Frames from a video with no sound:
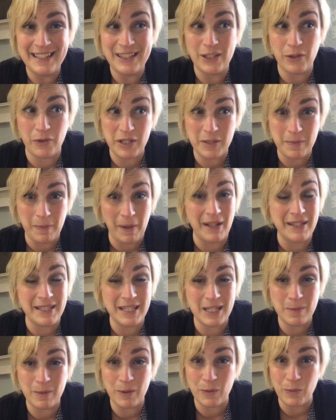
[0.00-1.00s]
the response
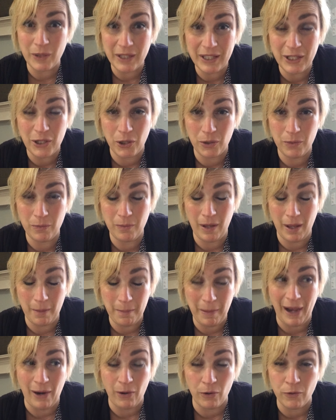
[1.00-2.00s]
has been really
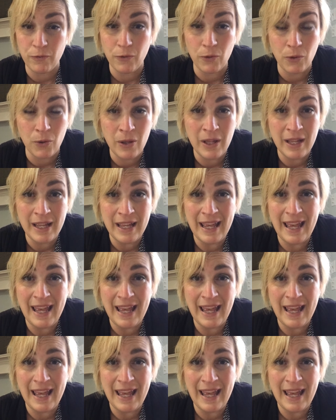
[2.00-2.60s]
powerful